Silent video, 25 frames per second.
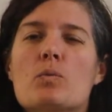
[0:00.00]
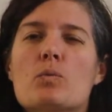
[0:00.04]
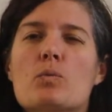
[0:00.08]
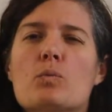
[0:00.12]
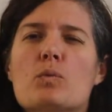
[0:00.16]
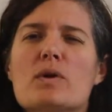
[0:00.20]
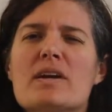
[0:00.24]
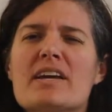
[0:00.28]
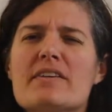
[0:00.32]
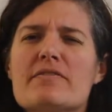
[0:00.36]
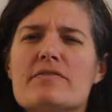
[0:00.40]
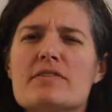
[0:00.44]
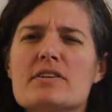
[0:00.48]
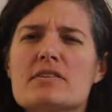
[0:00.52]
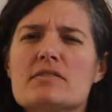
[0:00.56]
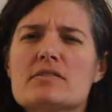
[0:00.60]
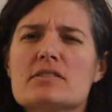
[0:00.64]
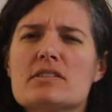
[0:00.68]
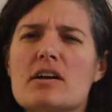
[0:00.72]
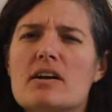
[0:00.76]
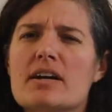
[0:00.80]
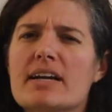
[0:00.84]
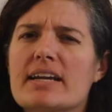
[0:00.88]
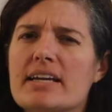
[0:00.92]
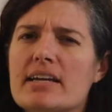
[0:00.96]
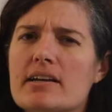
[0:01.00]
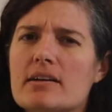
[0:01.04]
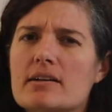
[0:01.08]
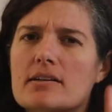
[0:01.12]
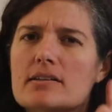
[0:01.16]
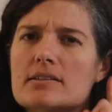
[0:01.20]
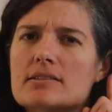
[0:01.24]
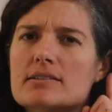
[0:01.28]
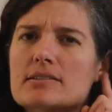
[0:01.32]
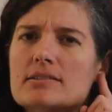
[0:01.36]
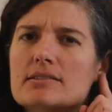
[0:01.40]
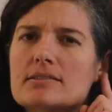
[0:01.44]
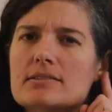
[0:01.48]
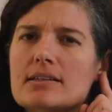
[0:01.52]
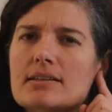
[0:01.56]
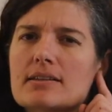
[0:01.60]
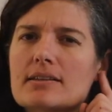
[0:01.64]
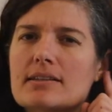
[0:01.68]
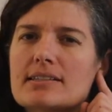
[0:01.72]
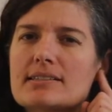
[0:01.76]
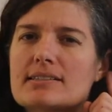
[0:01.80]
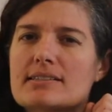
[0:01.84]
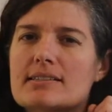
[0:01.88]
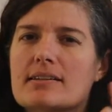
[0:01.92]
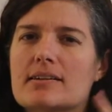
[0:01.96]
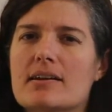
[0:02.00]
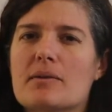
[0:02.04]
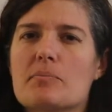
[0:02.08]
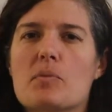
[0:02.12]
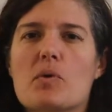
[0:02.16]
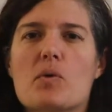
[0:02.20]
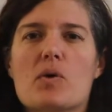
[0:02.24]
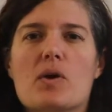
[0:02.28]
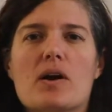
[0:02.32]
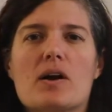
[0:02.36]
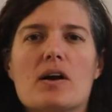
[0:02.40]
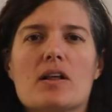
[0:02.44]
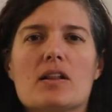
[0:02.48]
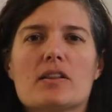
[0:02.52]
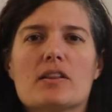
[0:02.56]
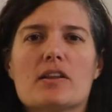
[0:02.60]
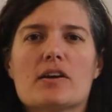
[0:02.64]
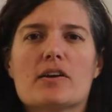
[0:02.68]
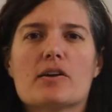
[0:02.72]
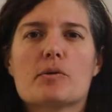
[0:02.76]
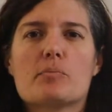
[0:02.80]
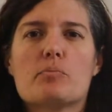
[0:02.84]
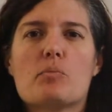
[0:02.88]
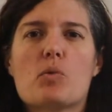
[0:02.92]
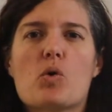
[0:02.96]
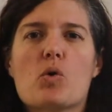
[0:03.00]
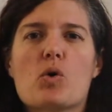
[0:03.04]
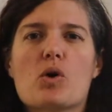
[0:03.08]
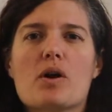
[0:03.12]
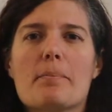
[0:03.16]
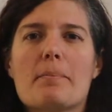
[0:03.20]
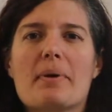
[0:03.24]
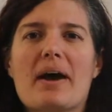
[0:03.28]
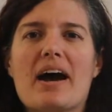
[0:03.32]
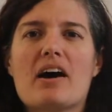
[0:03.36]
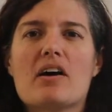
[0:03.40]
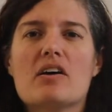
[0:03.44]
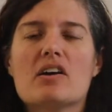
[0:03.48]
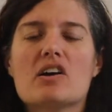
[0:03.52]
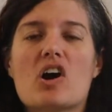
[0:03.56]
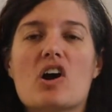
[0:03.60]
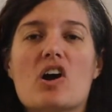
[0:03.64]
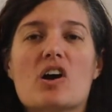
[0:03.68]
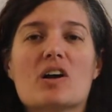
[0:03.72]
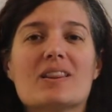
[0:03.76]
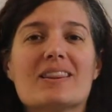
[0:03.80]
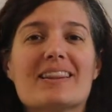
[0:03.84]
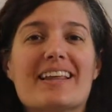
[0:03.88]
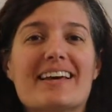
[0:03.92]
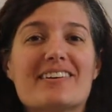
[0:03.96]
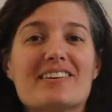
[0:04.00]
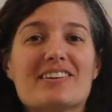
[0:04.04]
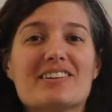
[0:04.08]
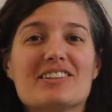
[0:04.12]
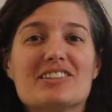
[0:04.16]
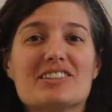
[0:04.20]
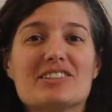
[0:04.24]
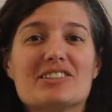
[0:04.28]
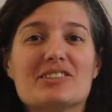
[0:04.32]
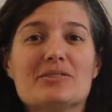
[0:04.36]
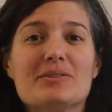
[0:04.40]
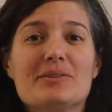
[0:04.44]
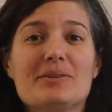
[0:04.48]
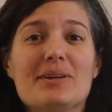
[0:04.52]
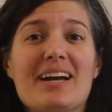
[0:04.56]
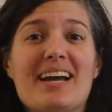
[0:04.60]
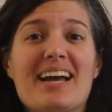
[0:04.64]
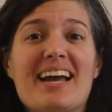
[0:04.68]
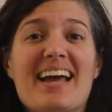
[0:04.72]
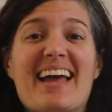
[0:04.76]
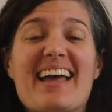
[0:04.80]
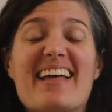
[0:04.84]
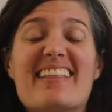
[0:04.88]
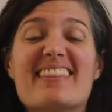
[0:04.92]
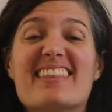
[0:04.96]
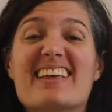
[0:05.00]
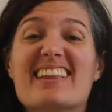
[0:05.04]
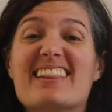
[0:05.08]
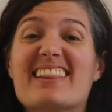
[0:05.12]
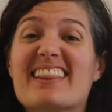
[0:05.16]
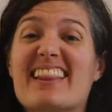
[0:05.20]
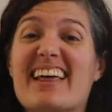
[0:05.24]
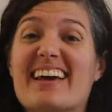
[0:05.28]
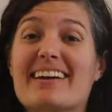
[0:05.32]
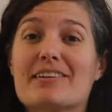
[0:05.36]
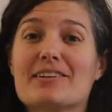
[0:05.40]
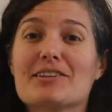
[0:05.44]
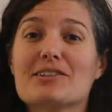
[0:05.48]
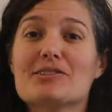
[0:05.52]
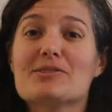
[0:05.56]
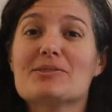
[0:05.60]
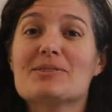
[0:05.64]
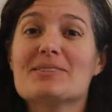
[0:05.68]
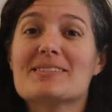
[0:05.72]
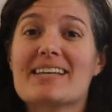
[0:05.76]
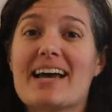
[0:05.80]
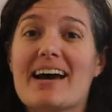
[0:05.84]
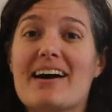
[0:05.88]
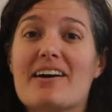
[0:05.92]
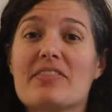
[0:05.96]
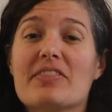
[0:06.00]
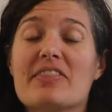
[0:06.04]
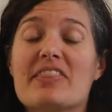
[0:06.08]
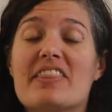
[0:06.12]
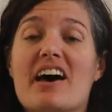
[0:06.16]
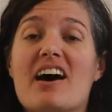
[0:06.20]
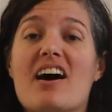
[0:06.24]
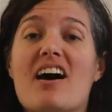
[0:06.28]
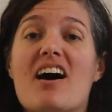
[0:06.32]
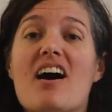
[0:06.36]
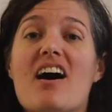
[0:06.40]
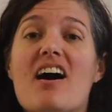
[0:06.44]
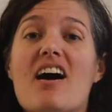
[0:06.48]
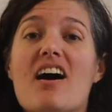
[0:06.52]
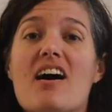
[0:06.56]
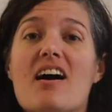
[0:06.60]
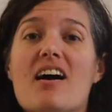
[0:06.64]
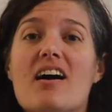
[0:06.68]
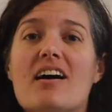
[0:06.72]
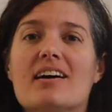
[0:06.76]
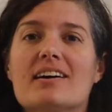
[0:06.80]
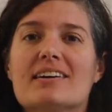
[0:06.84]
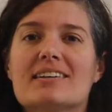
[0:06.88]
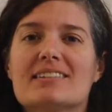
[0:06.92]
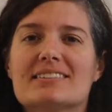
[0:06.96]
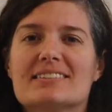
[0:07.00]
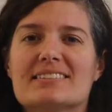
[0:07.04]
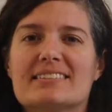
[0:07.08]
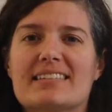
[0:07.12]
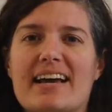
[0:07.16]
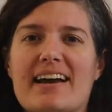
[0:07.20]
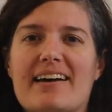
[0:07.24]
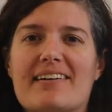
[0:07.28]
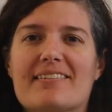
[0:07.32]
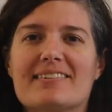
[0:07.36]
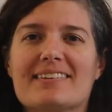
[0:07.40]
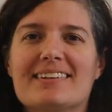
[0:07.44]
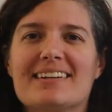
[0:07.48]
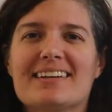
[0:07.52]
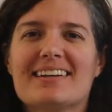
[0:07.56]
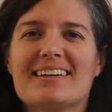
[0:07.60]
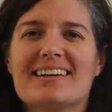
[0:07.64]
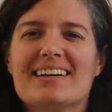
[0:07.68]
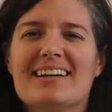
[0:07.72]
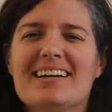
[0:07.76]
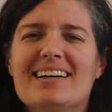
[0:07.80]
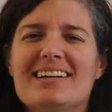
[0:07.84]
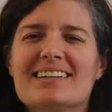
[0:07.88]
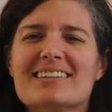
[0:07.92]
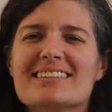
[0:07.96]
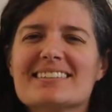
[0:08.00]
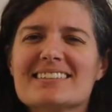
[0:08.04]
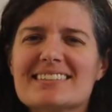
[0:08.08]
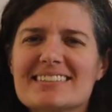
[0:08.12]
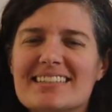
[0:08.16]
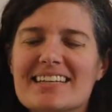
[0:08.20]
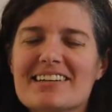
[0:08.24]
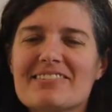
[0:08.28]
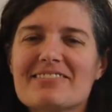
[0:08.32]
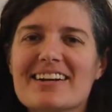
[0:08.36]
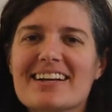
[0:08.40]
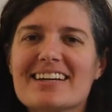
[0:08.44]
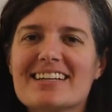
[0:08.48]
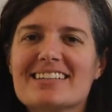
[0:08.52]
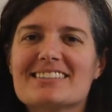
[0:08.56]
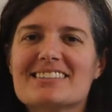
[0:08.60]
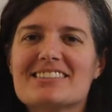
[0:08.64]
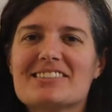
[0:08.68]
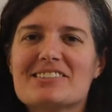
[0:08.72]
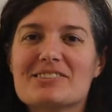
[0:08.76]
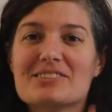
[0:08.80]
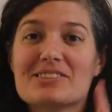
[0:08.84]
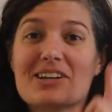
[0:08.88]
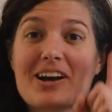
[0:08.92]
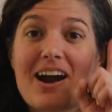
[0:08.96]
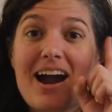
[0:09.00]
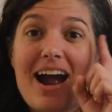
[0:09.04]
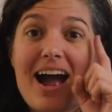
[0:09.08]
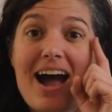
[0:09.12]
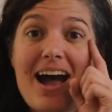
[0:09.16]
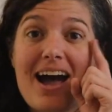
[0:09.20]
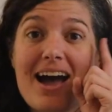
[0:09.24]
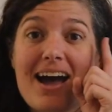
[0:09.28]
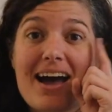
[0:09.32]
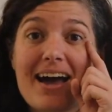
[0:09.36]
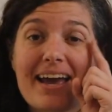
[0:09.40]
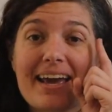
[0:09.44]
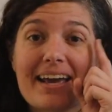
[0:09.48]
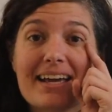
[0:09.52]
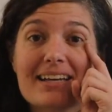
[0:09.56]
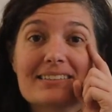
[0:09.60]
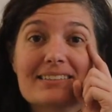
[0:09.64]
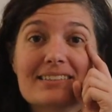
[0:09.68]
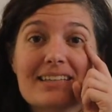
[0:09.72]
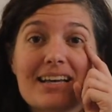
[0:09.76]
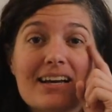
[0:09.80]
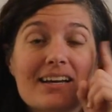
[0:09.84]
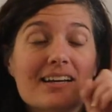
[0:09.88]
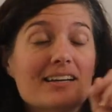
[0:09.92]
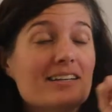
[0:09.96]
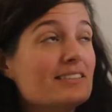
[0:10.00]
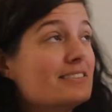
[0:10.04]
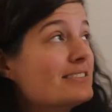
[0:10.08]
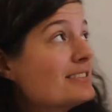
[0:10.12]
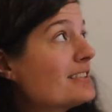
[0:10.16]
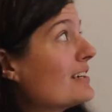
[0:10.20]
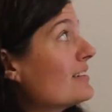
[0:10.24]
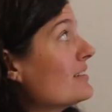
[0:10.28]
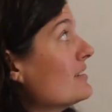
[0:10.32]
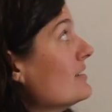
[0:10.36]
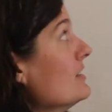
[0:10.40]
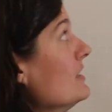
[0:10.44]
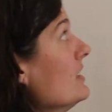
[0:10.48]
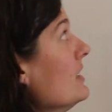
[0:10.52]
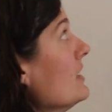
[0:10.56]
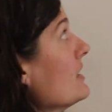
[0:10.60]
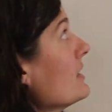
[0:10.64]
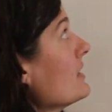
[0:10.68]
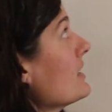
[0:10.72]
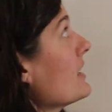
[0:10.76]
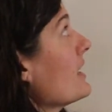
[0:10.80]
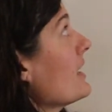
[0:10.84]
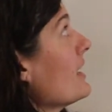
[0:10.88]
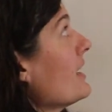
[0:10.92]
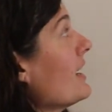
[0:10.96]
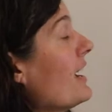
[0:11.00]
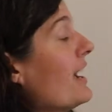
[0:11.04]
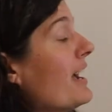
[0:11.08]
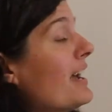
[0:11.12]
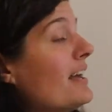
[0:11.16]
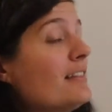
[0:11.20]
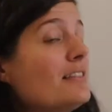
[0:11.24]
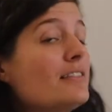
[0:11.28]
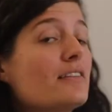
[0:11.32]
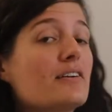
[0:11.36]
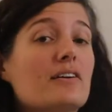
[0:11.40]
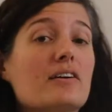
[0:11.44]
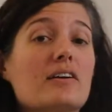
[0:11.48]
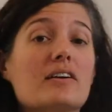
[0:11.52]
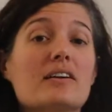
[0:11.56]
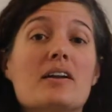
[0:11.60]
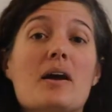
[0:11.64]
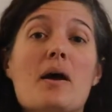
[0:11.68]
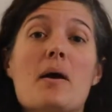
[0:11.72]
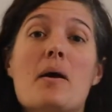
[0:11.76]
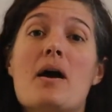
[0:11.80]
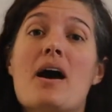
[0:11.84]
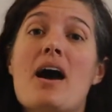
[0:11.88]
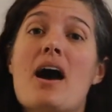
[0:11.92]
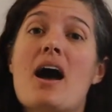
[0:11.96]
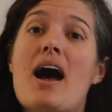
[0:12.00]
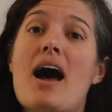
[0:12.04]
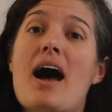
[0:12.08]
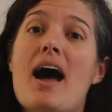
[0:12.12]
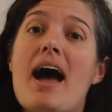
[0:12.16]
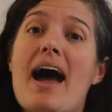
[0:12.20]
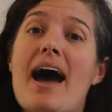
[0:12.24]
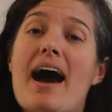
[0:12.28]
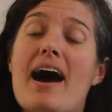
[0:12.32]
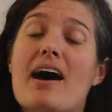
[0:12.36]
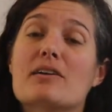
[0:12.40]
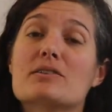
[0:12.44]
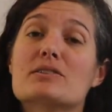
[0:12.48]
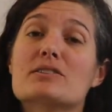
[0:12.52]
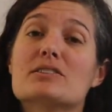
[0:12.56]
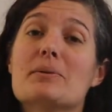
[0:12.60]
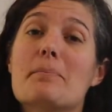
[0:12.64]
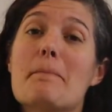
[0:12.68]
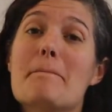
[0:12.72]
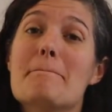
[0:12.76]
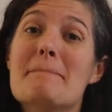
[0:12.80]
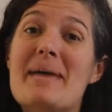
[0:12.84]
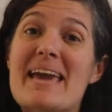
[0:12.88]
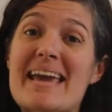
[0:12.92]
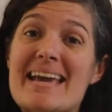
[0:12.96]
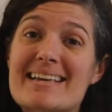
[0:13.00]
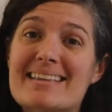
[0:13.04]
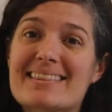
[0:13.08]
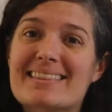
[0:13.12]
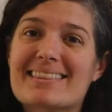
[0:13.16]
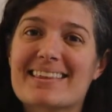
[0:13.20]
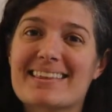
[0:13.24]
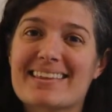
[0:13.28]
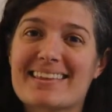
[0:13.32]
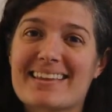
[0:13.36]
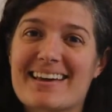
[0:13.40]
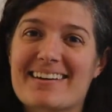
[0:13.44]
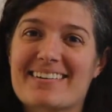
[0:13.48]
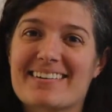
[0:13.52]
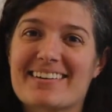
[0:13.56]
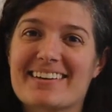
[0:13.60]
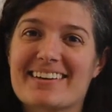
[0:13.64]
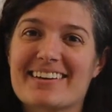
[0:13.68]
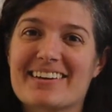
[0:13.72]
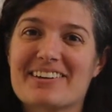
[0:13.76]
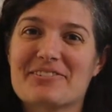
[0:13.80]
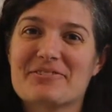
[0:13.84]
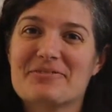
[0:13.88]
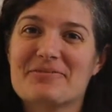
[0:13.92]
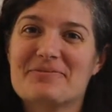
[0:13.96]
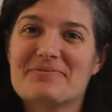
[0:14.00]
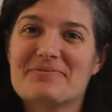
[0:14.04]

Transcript: We've used our ears to listen and more, learn more about our letter U and the letter U sound, the uh sound. Let's get ready to use our eyes to look and learn how to make the letter U.